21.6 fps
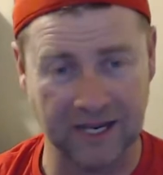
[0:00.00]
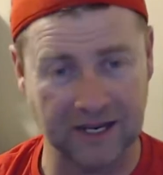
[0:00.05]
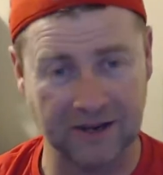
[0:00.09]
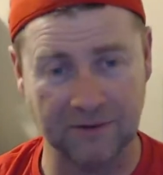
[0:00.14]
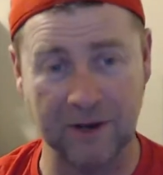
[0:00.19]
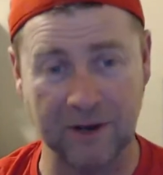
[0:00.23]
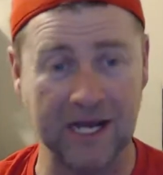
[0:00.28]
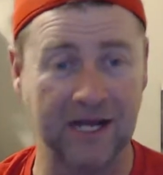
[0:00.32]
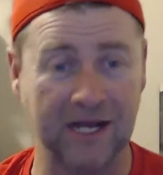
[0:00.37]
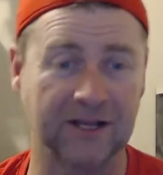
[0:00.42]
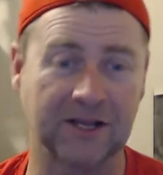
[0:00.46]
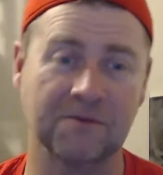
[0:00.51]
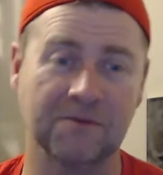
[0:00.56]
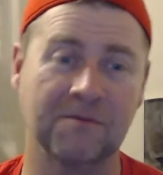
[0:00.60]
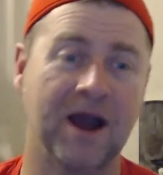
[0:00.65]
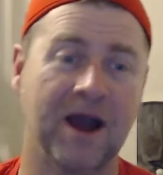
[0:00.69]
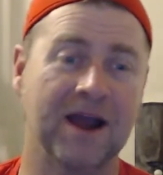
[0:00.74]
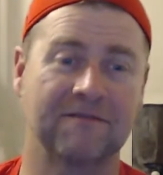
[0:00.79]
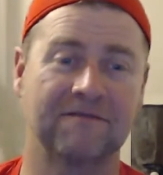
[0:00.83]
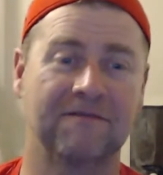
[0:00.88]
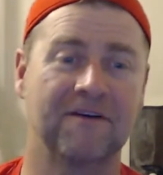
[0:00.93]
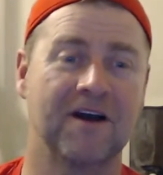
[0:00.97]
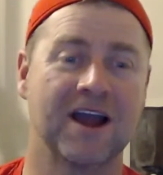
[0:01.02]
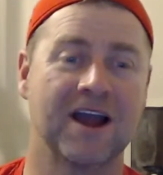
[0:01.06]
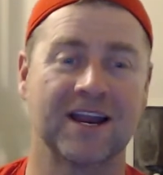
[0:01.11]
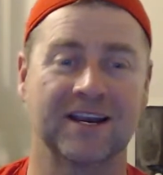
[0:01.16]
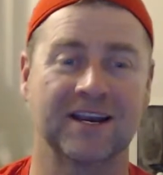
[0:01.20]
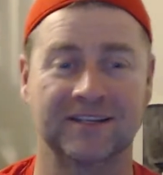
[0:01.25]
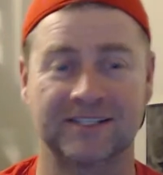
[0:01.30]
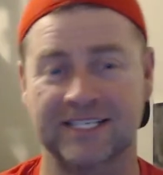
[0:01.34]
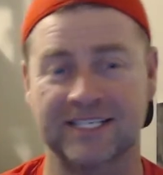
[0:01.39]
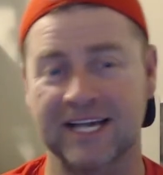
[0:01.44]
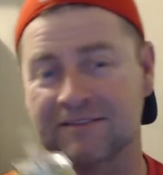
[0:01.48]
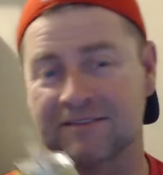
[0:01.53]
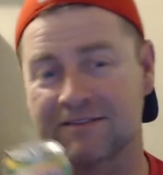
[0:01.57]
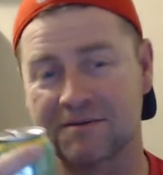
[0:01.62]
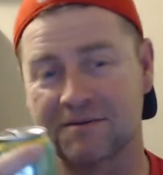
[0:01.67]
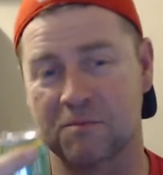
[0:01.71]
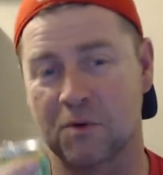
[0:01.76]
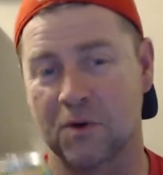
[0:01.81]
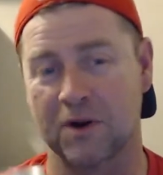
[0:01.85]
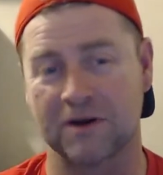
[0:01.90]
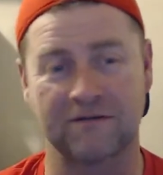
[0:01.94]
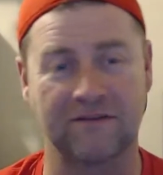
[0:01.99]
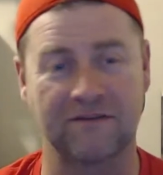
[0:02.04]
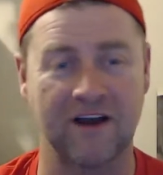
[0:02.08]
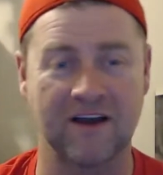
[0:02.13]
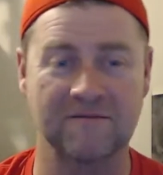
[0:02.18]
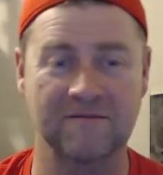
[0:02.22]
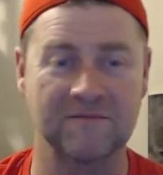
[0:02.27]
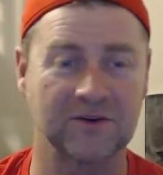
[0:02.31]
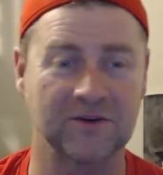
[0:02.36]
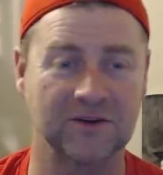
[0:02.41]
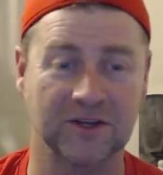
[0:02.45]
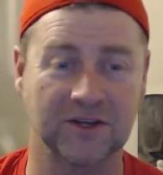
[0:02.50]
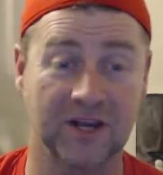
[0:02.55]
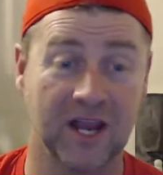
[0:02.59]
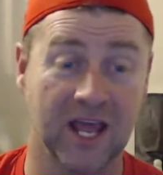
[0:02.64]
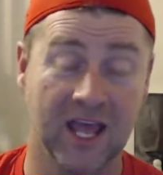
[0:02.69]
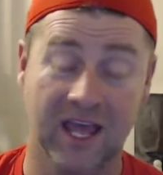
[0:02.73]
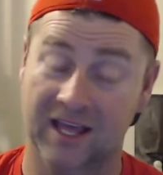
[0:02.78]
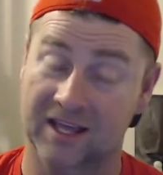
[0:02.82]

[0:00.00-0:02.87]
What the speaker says: Well, you might find 7.5 million.